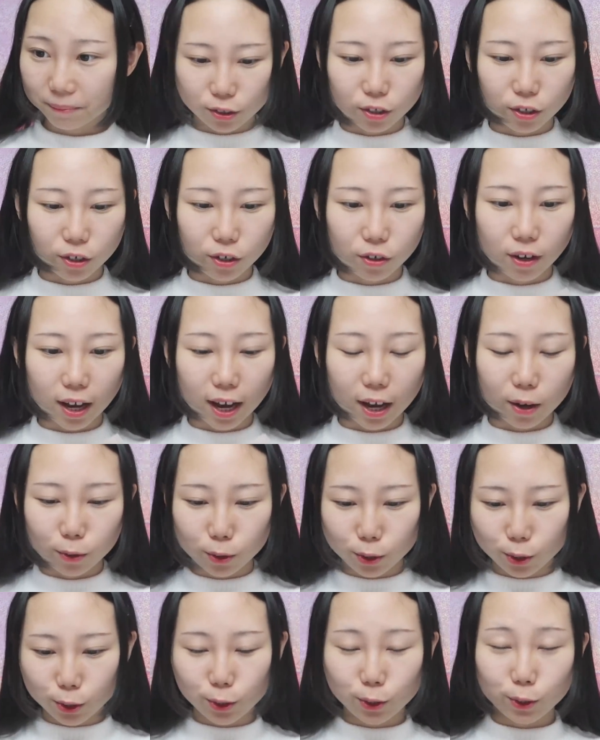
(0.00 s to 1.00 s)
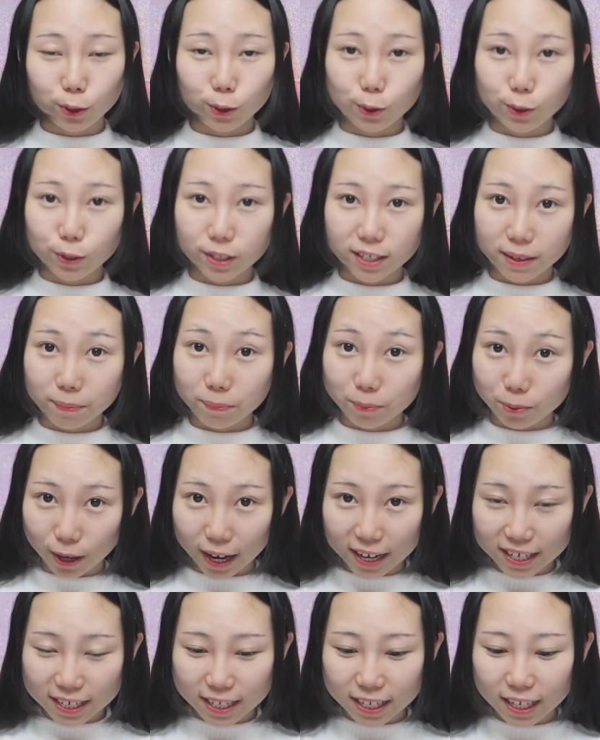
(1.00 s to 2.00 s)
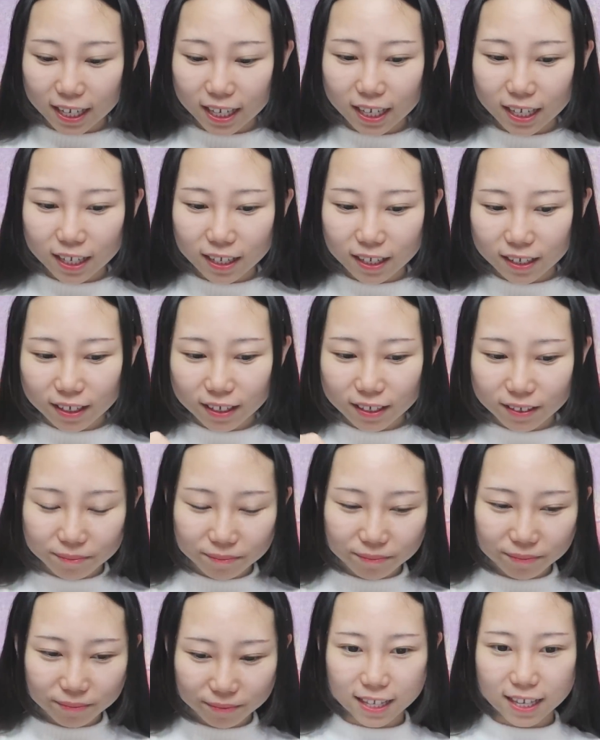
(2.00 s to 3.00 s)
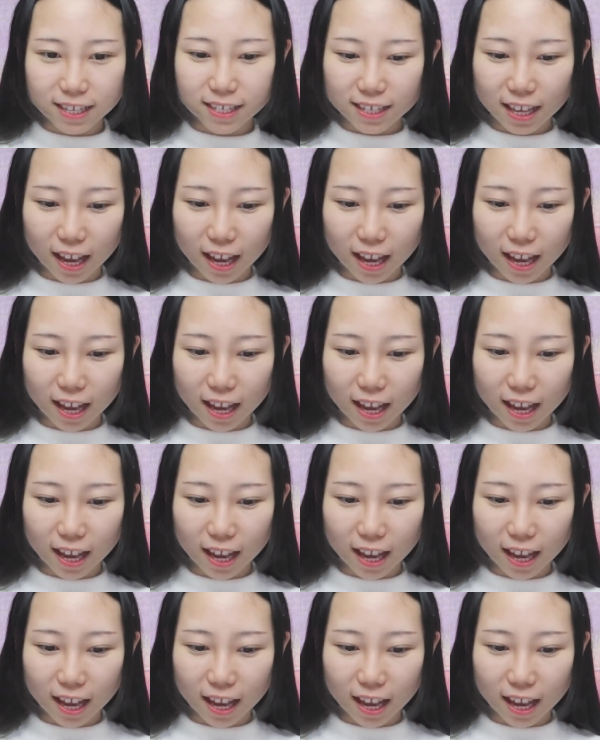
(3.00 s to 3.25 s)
So I will do the brightening this